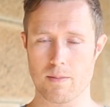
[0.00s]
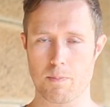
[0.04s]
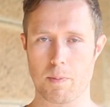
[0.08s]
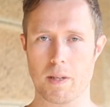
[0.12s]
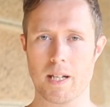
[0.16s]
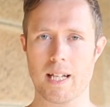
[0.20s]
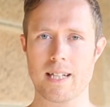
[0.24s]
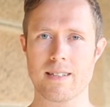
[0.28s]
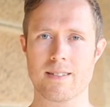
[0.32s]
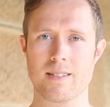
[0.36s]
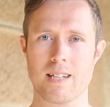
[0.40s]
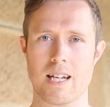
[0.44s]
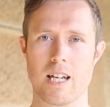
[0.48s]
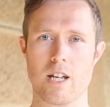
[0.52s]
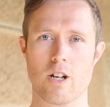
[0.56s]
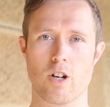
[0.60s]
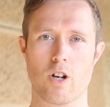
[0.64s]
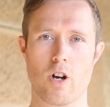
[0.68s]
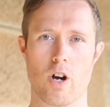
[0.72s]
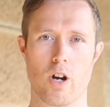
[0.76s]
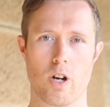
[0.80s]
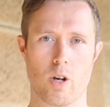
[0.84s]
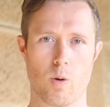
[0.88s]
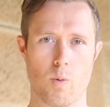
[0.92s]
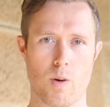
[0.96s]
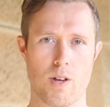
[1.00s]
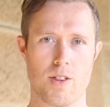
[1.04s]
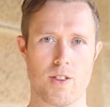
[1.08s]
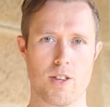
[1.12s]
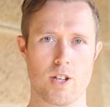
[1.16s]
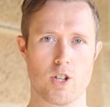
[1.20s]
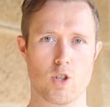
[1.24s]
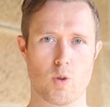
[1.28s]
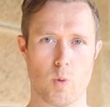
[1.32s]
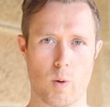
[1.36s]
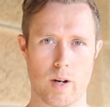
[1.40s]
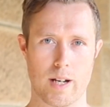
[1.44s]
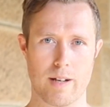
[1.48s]
But let's say you're going with
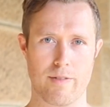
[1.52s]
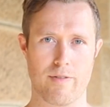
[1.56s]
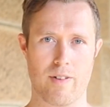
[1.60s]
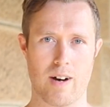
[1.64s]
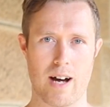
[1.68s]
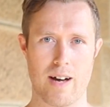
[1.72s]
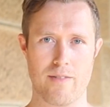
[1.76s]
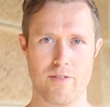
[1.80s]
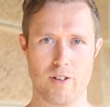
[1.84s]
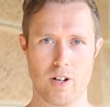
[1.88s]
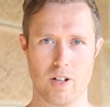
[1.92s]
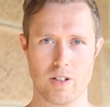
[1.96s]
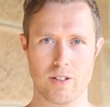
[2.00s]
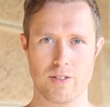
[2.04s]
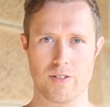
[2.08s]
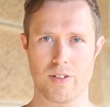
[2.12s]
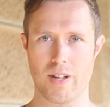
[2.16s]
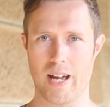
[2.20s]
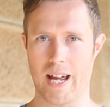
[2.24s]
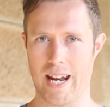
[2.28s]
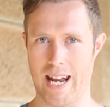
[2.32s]
$25